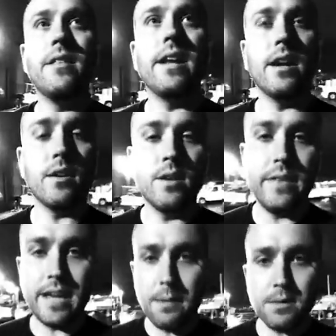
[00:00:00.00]

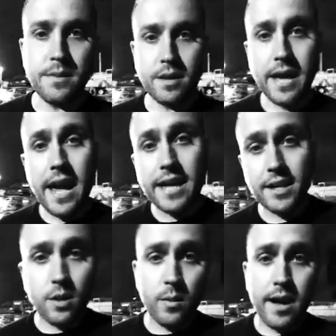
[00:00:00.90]
they came up to me and they're like, hey,
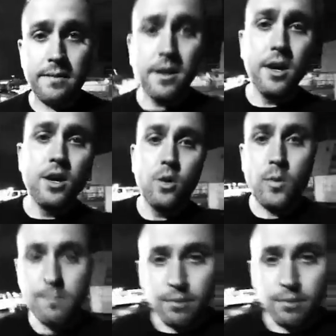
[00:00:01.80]
you know what? We